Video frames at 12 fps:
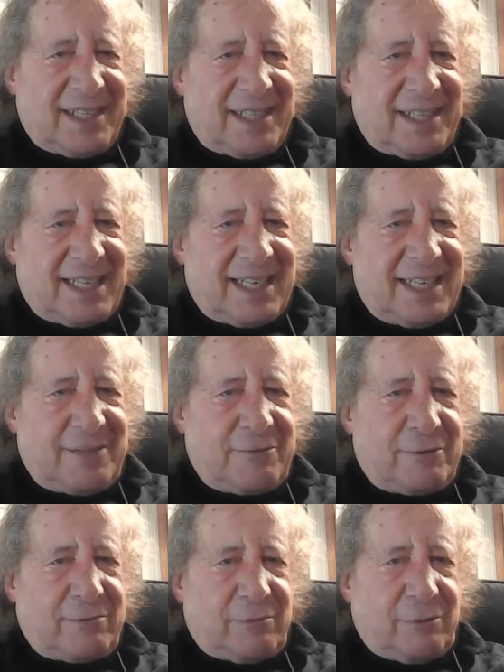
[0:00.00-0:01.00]
that I
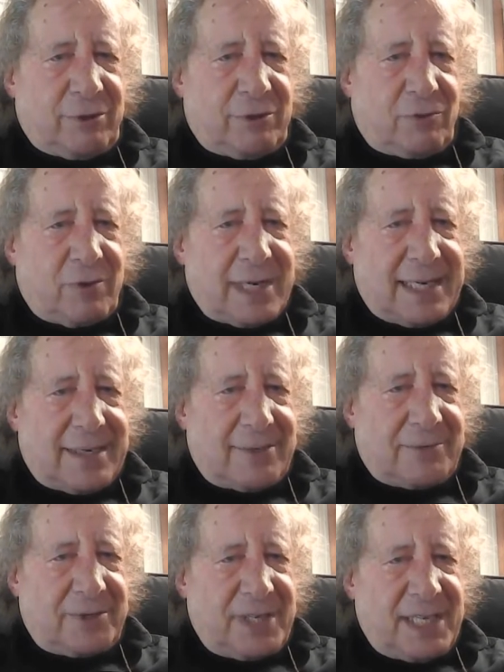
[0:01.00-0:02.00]
could look
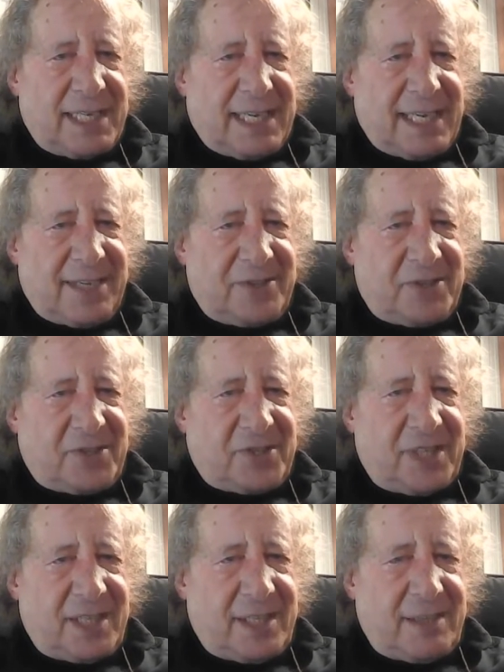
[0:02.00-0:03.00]
around and
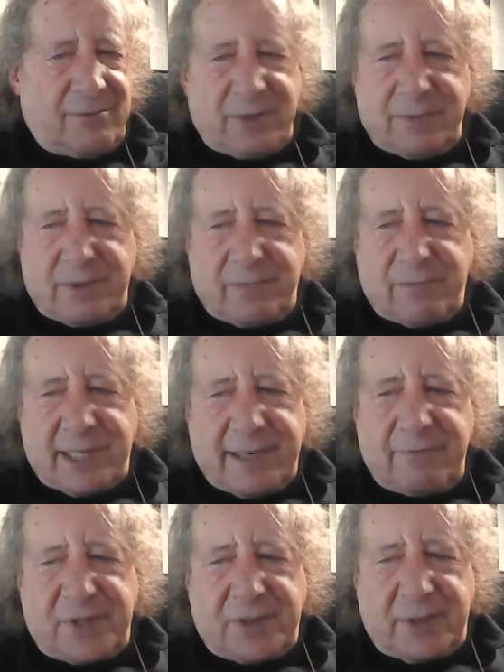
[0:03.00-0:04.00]
see what
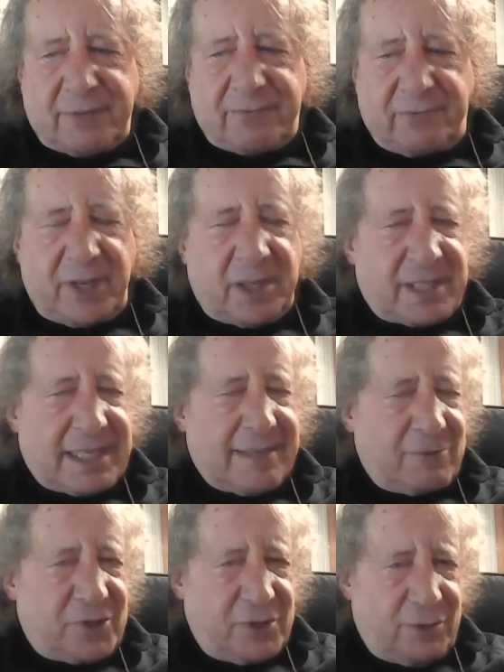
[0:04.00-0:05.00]
I felt I
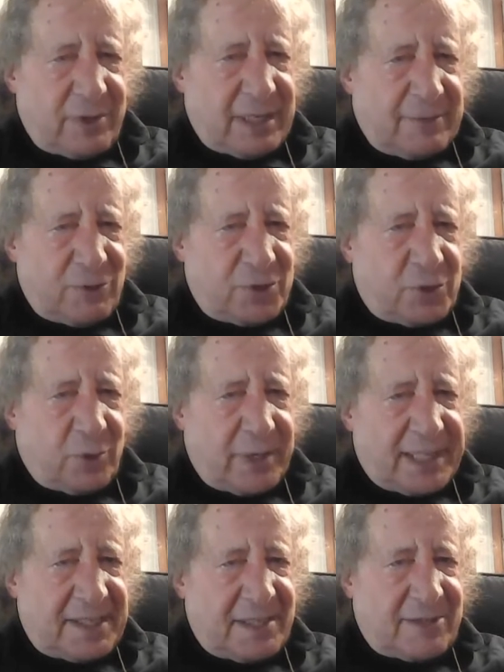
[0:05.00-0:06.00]
was doing was
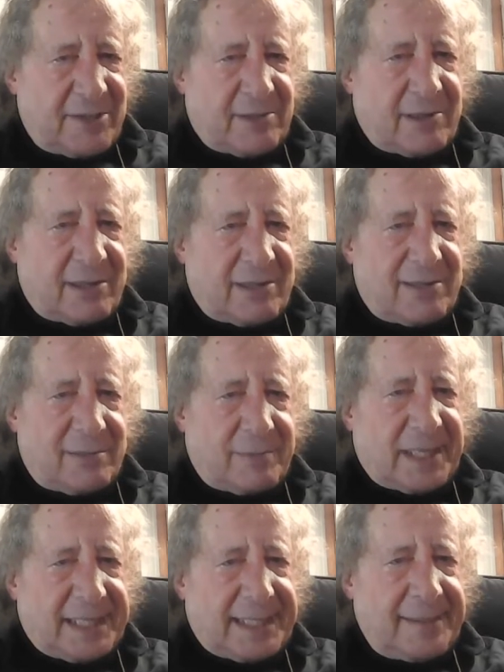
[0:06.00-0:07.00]
going into the dark
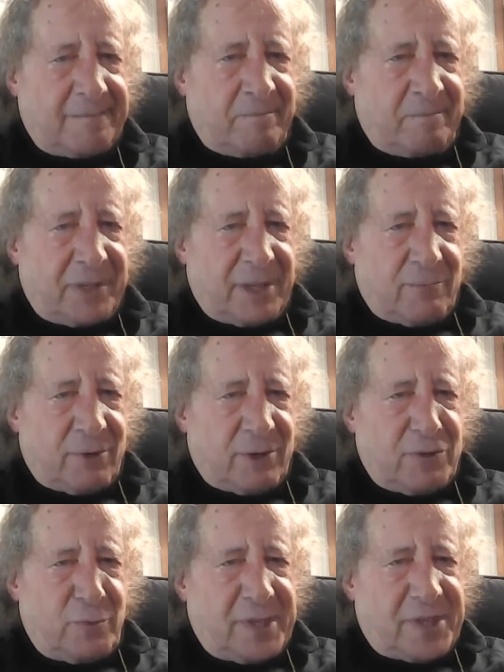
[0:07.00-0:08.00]
underbelly where
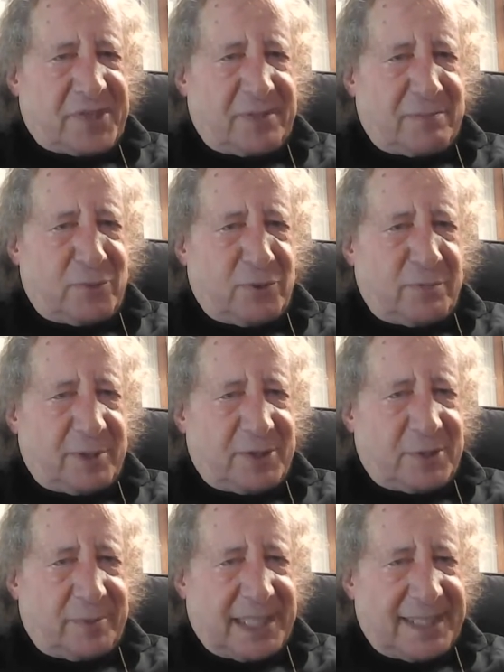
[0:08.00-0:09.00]
new myths and
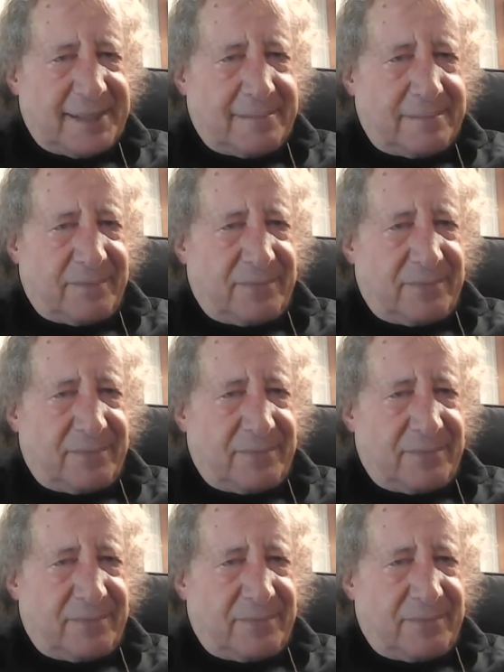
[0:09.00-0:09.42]
movements are made.